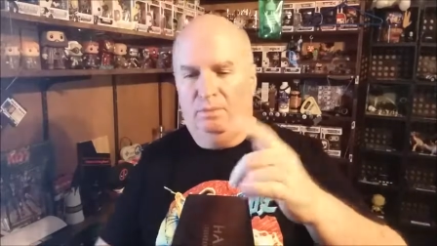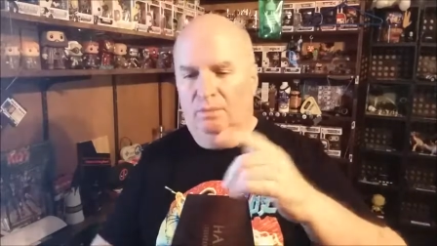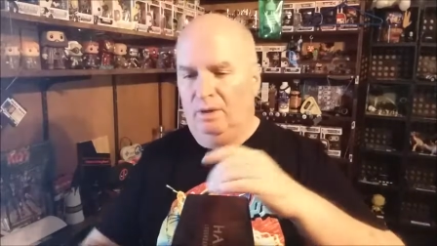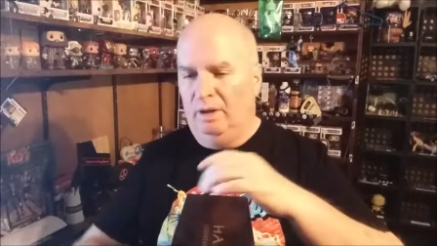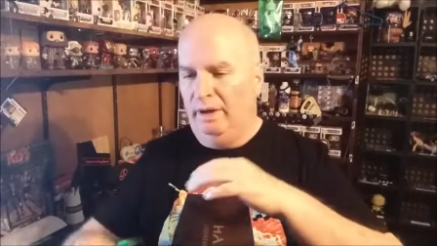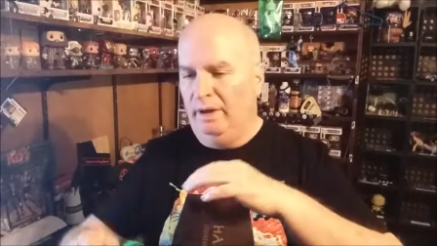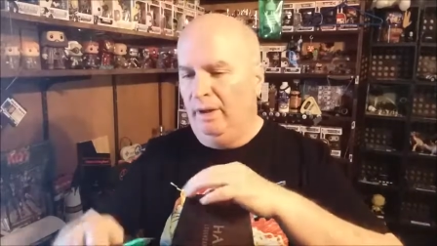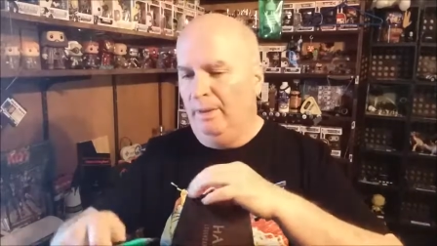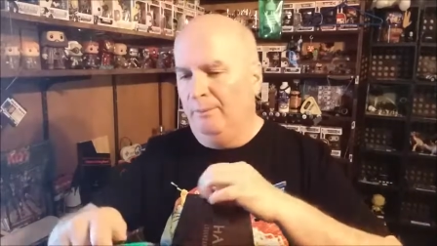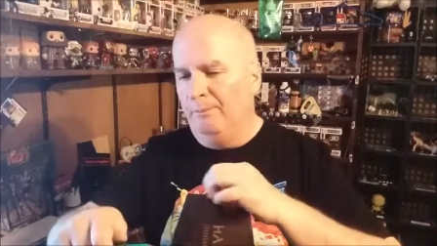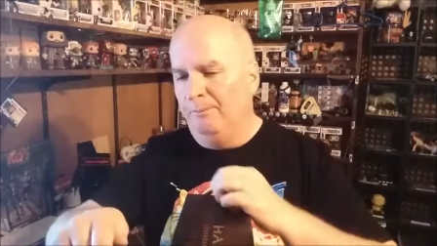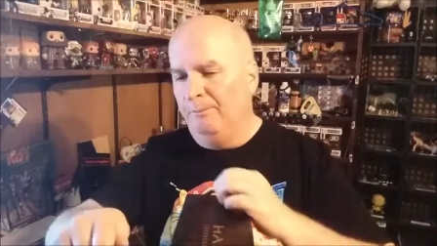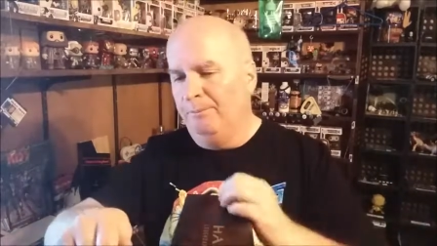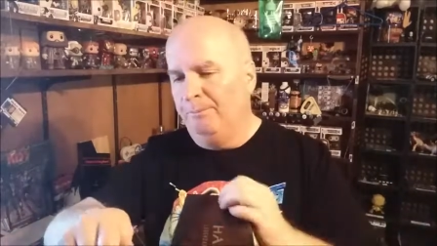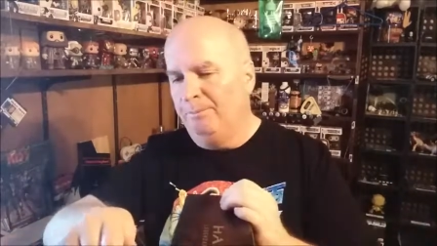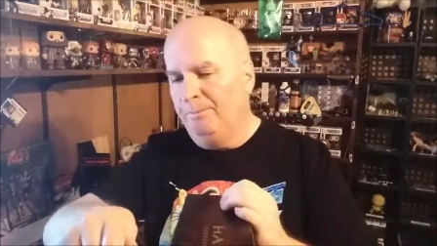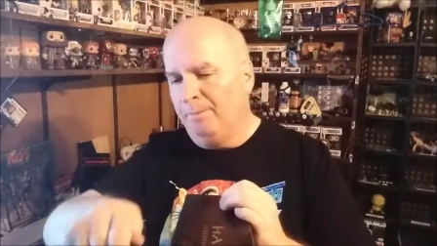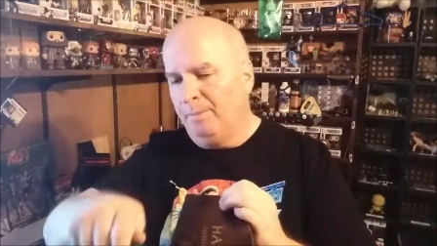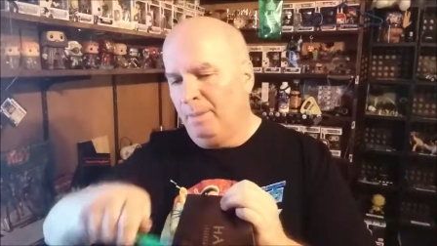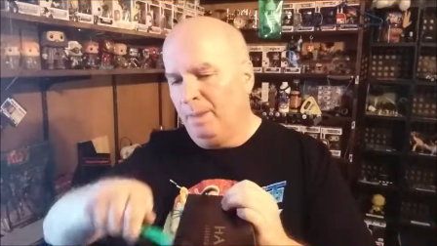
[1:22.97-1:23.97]
There you
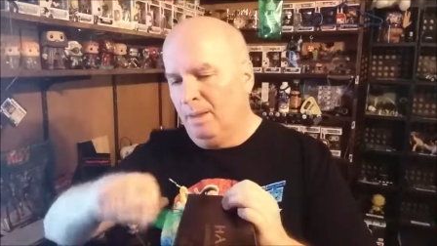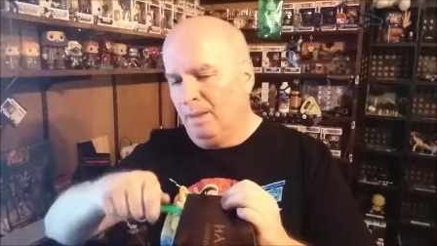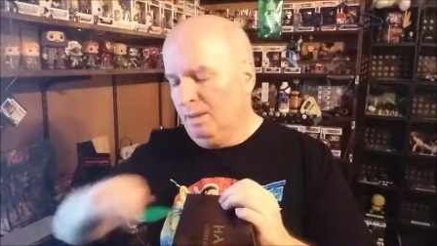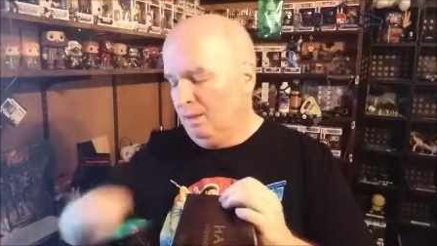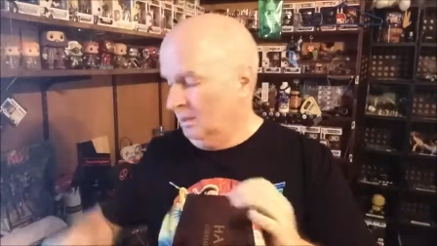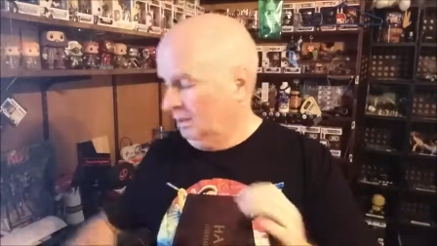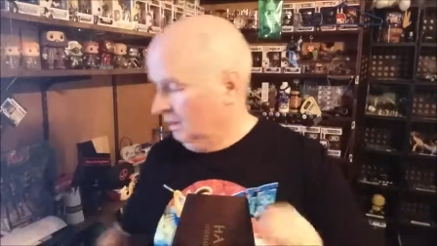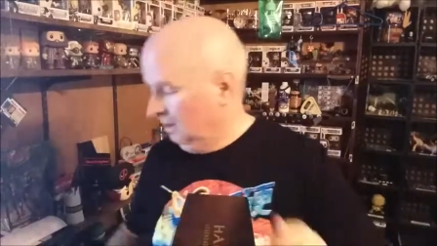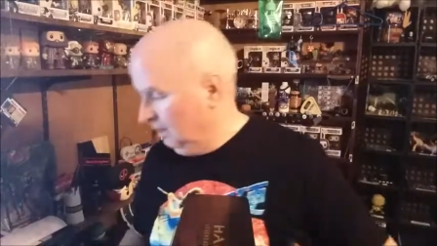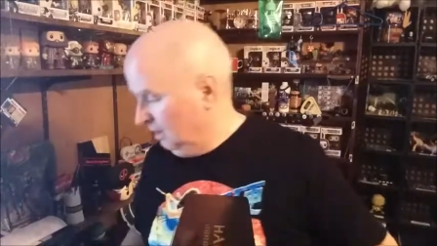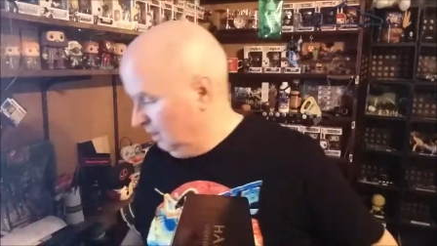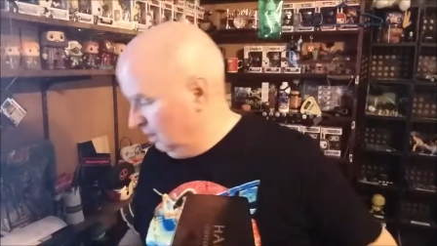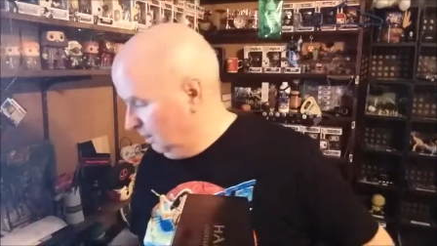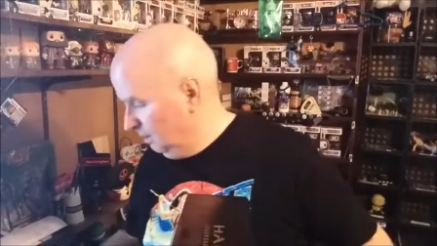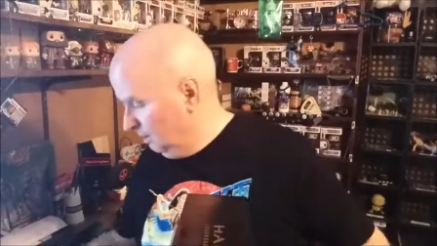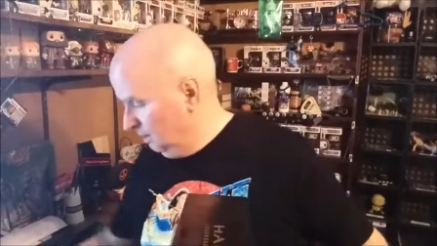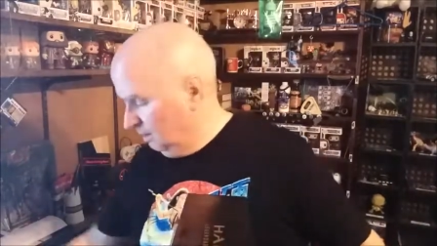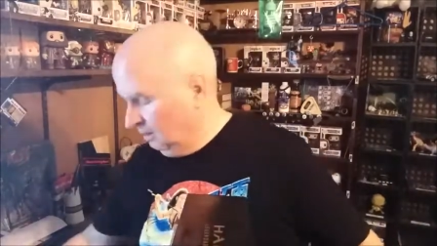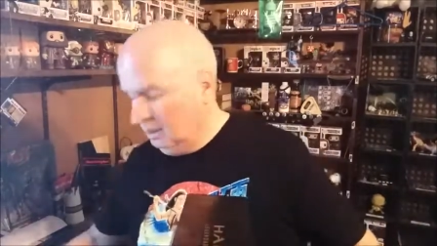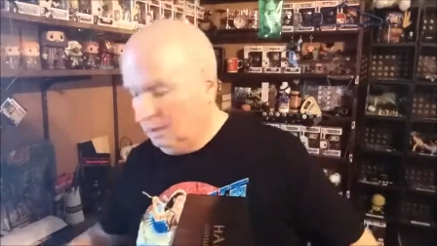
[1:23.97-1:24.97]

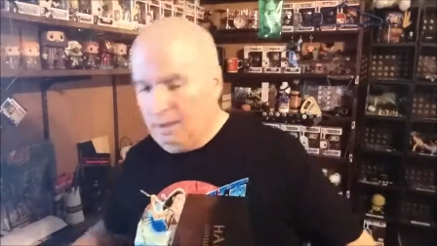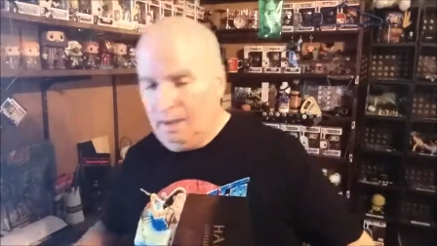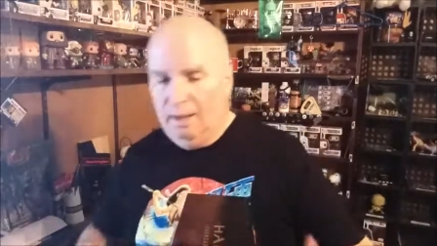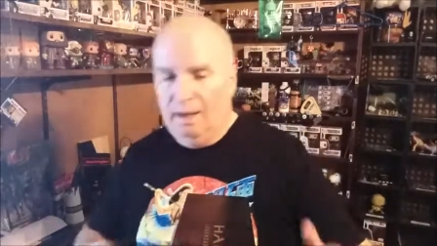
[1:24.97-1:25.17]
go.